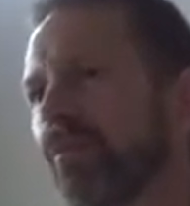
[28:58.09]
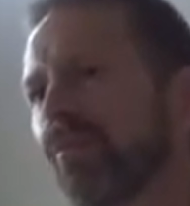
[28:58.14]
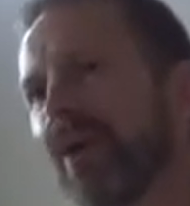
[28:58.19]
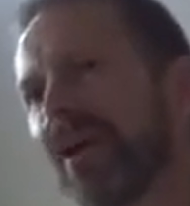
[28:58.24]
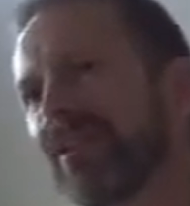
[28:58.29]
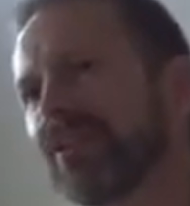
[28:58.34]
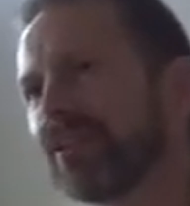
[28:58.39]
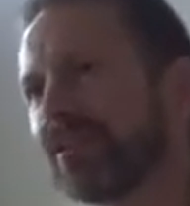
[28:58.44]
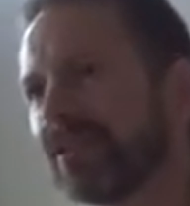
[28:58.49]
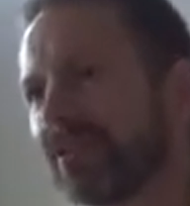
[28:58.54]

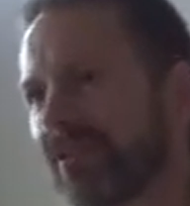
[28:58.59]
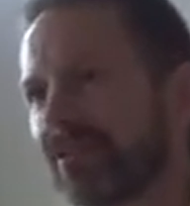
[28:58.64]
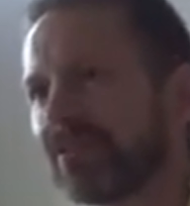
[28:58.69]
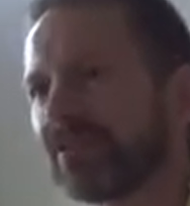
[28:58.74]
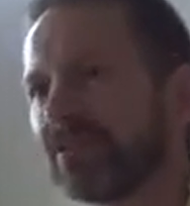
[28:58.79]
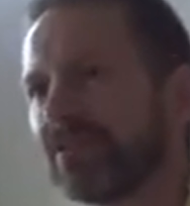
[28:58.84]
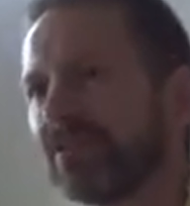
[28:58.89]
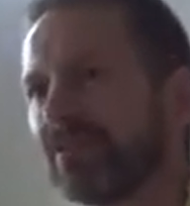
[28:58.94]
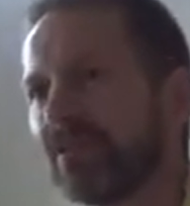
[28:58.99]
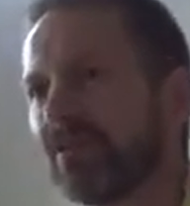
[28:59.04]
rajas.
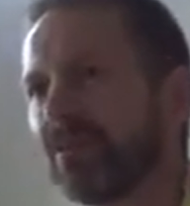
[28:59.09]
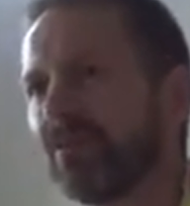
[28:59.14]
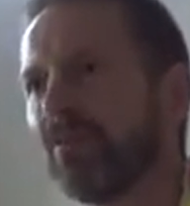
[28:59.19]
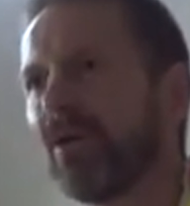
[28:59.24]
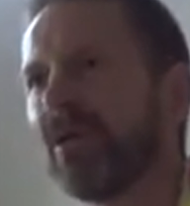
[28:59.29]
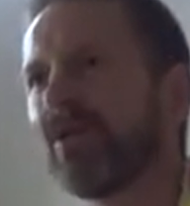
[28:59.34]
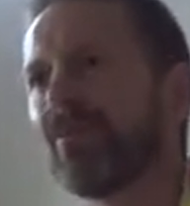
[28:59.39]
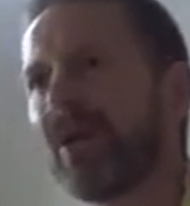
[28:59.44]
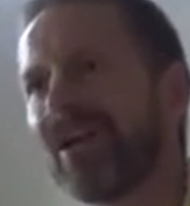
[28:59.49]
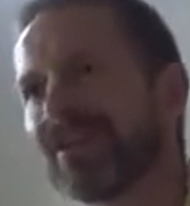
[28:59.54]

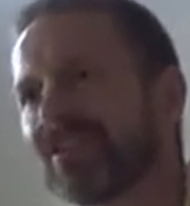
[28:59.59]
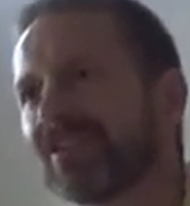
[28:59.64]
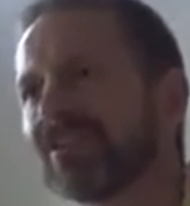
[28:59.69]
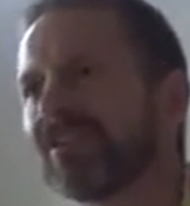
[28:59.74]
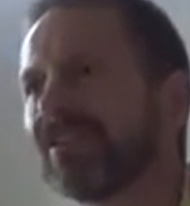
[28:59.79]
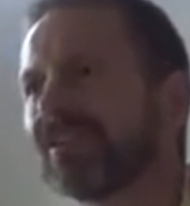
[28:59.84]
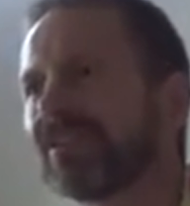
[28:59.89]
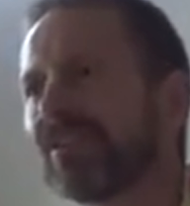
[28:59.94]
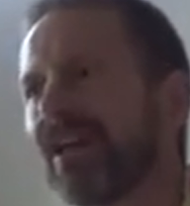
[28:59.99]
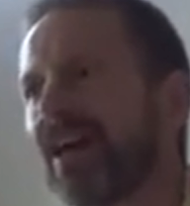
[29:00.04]
When rajas
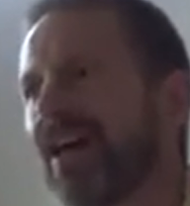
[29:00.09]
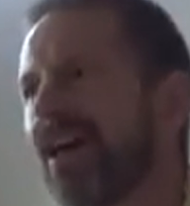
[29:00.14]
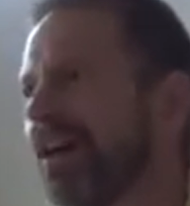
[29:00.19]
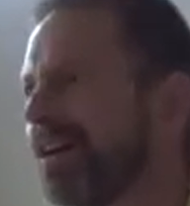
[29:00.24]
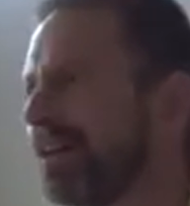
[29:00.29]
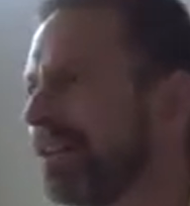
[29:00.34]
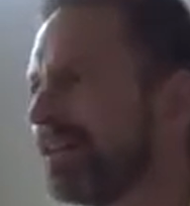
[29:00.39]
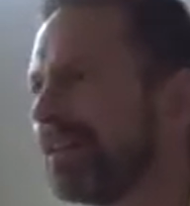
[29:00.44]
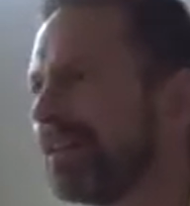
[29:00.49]
is there,